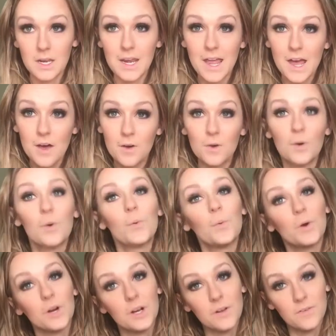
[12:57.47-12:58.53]
Now
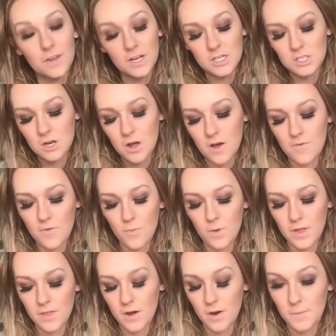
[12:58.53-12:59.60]
we're going to finish it off
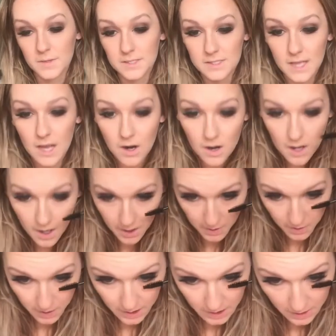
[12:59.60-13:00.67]
with our mascara
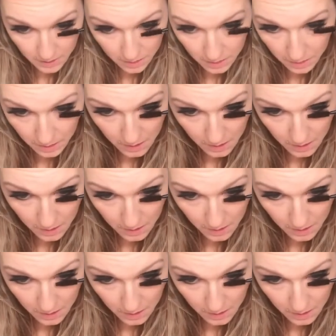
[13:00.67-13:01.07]
underneath.